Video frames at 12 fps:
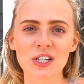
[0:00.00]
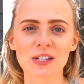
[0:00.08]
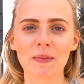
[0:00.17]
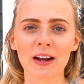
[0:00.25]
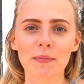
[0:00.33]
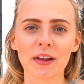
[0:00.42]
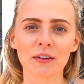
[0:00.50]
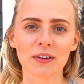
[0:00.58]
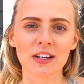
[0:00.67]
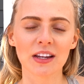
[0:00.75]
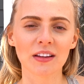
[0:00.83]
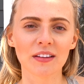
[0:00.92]
We just made up like
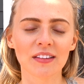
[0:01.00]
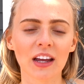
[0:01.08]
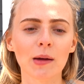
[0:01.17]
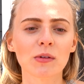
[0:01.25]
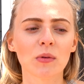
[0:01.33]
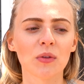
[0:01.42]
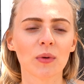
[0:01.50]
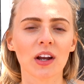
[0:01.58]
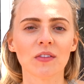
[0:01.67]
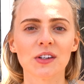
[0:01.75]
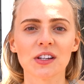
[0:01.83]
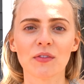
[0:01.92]
ridiculous games with
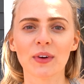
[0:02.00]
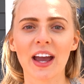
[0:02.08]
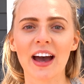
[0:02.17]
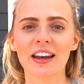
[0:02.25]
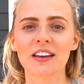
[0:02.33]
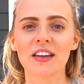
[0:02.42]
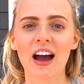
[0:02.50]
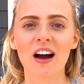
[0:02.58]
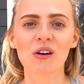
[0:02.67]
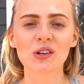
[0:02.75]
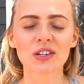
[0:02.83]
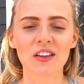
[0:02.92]
whatever stuff we had in the
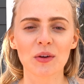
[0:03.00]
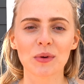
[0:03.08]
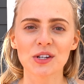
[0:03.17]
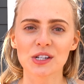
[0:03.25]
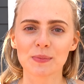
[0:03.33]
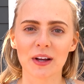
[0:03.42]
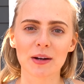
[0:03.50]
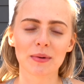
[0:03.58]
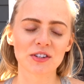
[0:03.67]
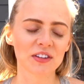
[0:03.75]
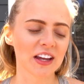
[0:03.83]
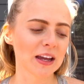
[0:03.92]
house and then we just played a
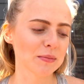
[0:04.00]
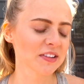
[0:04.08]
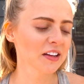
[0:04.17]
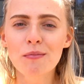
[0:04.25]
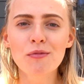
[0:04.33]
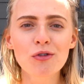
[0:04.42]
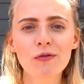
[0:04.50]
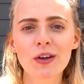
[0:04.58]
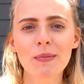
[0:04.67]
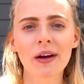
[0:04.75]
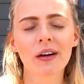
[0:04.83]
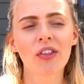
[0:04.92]
bunch of games. Movie
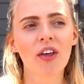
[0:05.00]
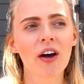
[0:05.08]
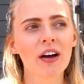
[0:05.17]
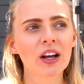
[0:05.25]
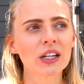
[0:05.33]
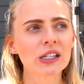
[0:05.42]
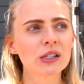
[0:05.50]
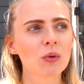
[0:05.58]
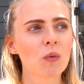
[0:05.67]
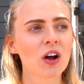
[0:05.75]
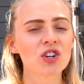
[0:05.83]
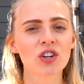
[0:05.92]
marathons, we
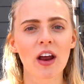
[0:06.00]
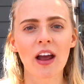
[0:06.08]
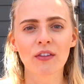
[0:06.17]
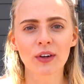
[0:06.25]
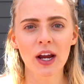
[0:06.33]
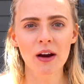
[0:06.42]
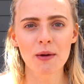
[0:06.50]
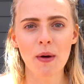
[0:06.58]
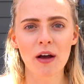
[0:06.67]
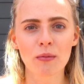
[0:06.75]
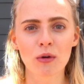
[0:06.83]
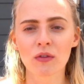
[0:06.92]
watched every Harry
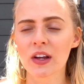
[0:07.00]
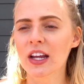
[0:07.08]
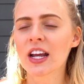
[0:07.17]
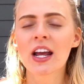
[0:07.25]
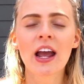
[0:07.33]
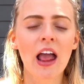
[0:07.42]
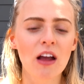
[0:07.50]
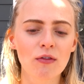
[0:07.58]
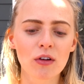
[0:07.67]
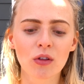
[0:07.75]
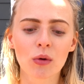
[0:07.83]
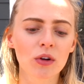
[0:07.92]
Potter movie,
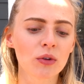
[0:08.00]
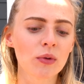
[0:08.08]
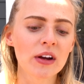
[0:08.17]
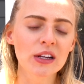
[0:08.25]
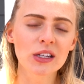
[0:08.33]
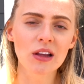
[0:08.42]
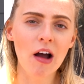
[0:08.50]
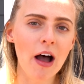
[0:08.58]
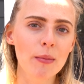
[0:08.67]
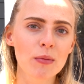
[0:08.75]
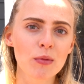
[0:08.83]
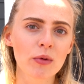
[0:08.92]
every Lord of the Rings and the
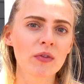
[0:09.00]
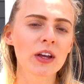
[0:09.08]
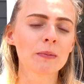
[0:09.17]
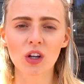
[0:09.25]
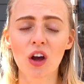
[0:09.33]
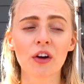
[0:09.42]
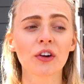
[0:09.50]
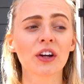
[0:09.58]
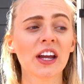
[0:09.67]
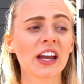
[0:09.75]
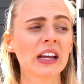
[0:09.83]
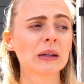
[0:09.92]
Hobbit movie, Hunger
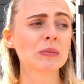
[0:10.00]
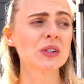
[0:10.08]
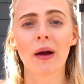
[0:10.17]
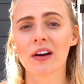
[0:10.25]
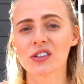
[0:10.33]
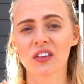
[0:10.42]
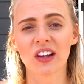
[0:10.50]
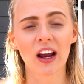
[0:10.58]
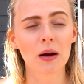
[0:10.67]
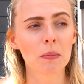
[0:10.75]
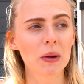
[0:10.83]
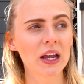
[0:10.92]
Games, Pirates of the
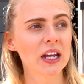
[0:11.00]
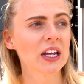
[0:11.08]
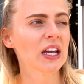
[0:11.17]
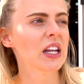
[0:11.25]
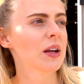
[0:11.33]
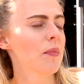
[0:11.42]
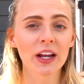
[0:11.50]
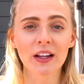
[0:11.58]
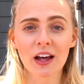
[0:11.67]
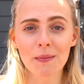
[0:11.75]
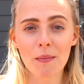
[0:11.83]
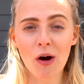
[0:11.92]
Caribbean, played a
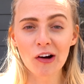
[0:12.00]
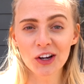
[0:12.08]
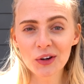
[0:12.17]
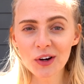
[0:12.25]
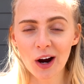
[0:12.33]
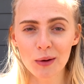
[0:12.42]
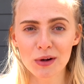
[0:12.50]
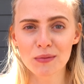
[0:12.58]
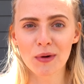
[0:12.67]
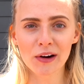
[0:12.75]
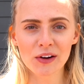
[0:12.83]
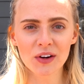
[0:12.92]
lot of Mario Kart, we had
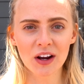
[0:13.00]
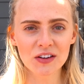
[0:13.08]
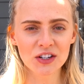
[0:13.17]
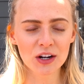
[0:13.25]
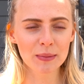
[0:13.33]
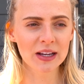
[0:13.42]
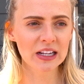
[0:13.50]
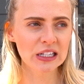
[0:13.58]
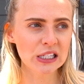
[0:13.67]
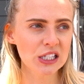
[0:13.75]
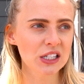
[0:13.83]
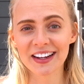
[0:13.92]
Mario Kart
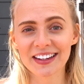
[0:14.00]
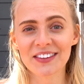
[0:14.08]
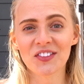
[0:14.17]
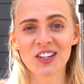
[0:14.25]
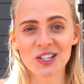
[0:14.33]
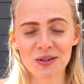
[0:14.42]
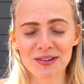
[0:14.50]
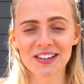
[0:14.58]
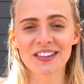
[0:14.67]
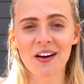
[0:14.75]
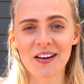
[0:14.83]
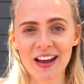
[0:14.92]
tournaments. I convinced Jimmy to
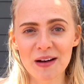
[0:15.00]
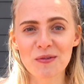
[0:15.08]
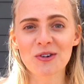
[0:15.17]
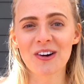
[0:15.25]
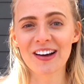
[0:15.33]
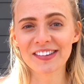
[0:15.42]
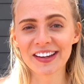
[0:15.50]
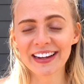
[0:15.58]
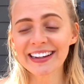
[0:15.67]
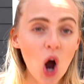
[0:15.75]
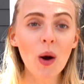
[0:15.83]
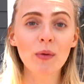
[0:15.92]
start an Animal
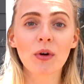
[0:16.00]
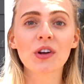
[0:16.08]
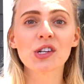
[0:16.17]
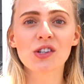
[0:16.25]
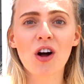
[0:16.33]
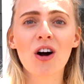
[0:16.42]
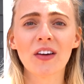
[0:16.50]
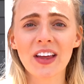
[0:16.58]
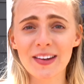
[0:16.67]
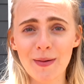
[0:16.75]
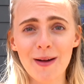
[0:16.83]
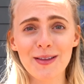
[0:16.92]
Crossing. Oh, I wrote a song.
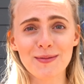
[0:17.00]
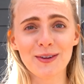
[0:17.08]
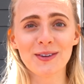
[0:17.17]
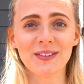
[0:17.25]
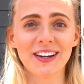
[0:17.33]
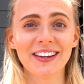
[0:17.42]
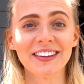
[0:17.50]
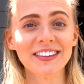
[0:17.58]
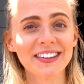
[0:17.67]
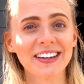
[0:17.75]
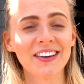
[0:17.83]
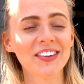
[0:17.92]
That's probably the most
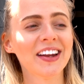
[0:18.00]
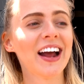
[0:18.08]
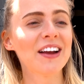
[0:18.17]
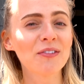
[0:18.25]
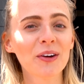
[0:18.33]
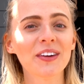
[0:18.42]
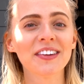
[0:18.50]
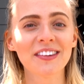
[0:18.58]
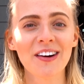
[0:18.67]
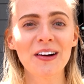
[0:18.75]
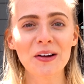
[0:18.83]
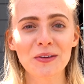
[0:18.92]
ridiculous thing I did. I wrote a
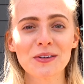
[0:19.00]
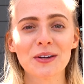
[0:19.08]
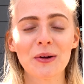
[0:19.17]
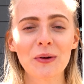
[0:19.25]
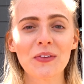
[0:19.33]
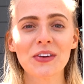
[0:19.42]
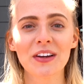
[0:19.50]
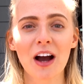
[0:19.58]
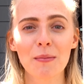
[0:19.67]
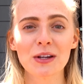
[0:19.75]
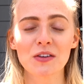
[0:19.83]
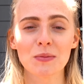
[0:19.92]
song using only
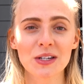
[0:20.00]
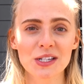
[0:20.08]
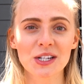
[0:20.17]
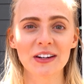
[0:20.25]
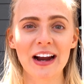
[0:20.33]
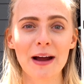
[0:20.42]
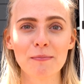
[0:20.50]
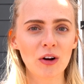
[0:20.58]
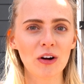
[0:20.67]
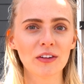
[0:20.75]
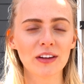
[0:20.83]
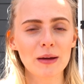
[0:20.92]
comments from Instagram
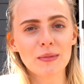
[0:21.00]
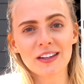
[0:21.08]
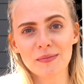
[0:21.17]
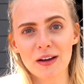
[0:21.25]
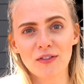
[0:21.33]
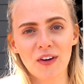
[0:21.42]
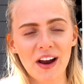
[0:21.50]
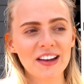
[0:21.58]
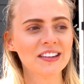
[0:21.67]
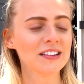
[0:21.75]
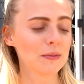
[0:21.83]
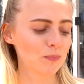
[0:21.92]
called I Miss My
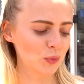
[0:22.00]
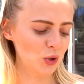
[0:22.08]
Friends.